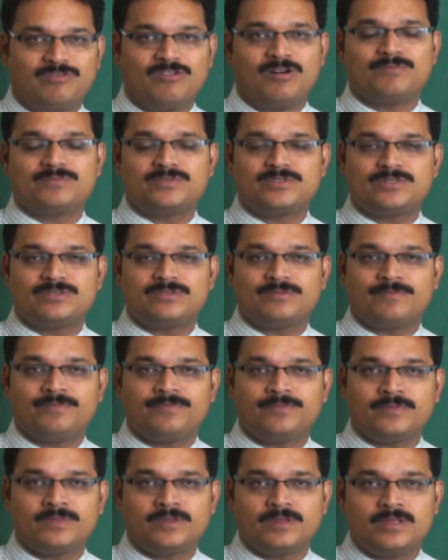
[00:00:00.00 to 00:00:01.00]
forms.
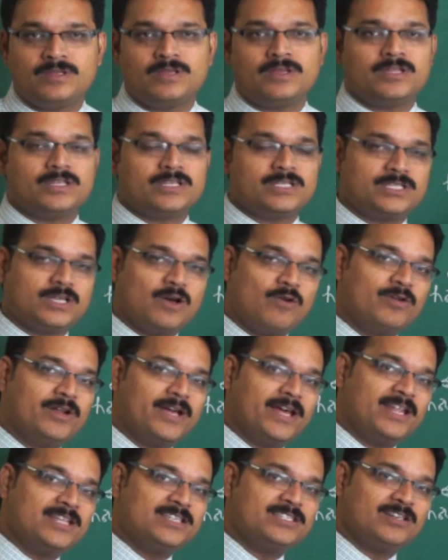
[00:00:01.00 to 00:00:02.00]
Sound
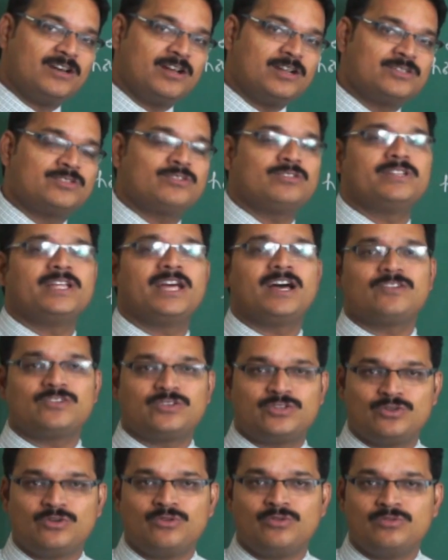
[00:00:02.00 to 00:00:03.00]
energy also they have
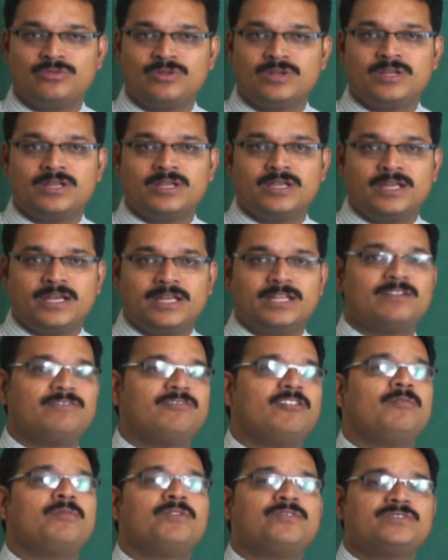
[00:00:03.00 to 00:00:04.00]
shown in the
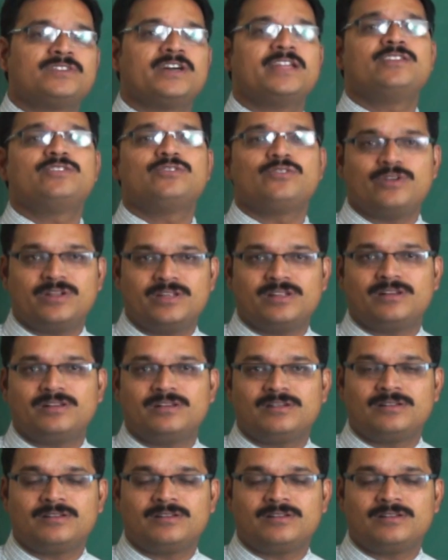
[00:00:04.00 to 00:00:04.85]
form of sinusoidal.